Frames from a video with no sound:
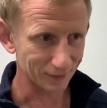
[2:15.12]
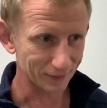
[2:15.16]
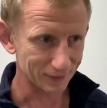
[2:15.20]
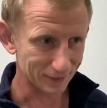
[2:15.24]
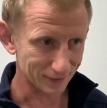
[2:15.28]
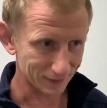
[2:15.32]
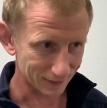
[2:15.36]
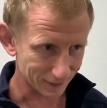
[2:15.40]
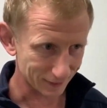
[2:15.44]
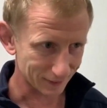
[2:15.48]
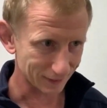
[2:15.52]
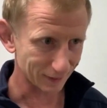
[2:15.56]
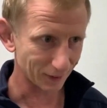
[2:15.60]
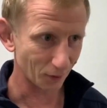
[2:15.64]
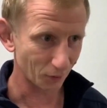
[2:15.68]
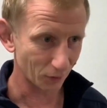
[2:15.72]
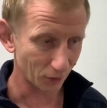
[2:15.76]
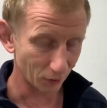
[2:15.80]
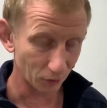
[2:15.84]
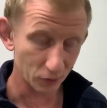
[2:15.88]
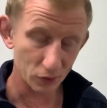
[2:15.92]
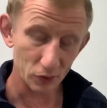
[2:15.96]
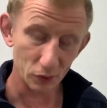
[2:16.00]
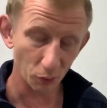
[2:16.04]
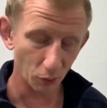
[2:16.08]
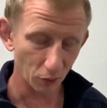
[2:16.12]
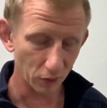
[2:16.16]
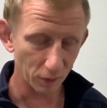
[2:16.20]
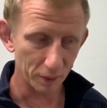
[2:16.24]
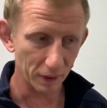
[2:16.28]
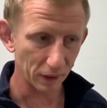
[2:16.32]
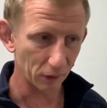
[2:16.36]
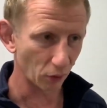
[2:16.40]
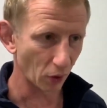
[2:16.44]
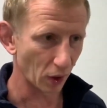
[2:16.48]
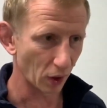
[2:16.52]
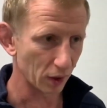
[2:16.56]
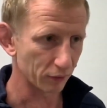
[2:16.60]
It's, you know, there's one
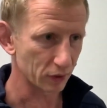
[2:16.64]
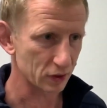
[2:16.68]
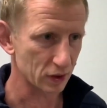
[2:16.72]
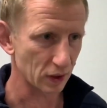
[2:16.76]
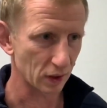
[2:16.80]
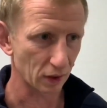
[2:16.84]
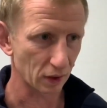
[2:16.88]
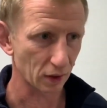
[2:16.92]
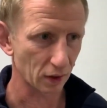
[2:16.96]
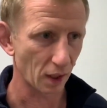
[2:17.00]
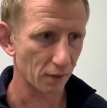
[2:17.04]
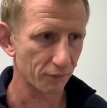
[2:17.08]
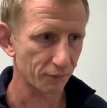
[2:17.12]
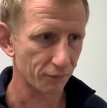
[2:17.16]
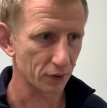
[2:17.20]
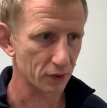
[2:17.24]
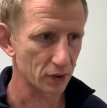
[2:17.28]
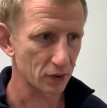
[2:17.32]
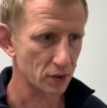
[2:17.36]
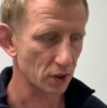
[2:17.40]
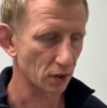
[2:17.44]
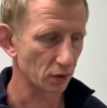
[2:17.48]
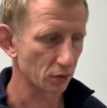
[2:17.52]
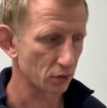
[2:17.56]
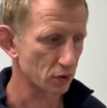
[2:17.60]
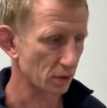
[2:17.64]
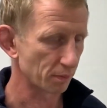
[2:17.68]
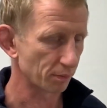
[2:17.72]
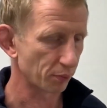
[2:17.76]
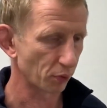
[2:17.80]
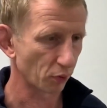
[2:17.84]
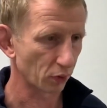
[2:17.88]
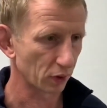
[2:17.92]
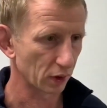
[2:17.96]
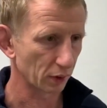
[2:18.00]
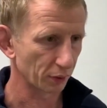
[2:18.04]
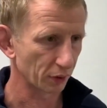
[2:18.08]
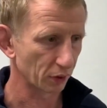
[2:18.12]
of the big rivals in our conference, so it's
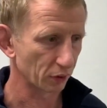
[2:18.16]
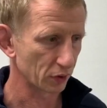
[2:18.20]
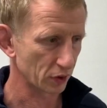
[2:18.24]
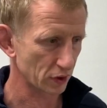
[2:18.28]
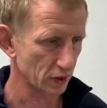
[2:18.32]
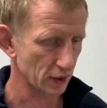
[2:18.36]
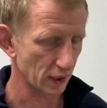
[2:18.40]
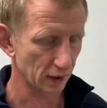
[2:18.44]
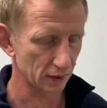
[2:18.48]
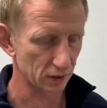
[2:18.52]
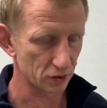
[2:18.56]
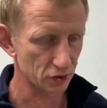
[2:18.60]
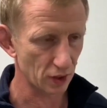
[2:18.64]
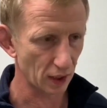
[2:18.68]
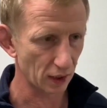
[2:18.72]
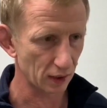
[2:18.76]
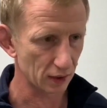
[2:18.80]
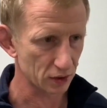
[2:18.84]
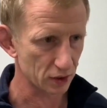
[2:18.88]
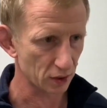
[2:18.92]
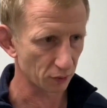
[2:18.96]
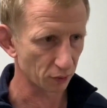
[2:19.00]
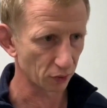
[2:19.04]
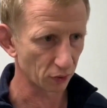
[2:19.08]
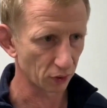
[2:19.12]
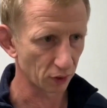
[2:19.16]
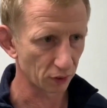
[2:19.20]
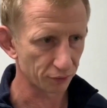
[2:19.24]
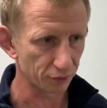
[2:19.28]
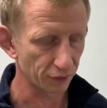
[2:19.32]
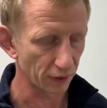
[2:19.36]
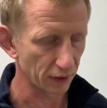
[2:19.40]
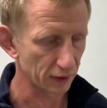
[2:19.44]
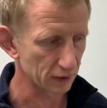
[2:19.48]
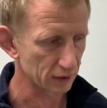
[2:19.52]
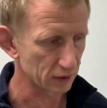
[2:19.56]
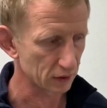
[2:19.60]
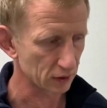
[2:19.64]
important that we understand the challenge that we're going
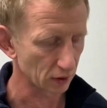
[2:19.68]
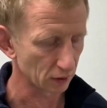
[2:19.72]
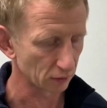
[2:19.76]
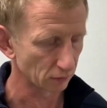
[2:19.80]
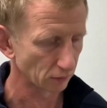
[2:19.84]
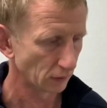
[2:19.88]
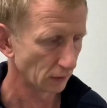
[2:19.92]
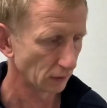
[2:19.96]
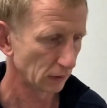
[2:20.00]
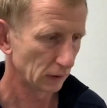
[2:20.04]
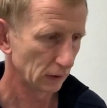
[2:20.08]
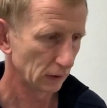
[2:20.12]
to face. So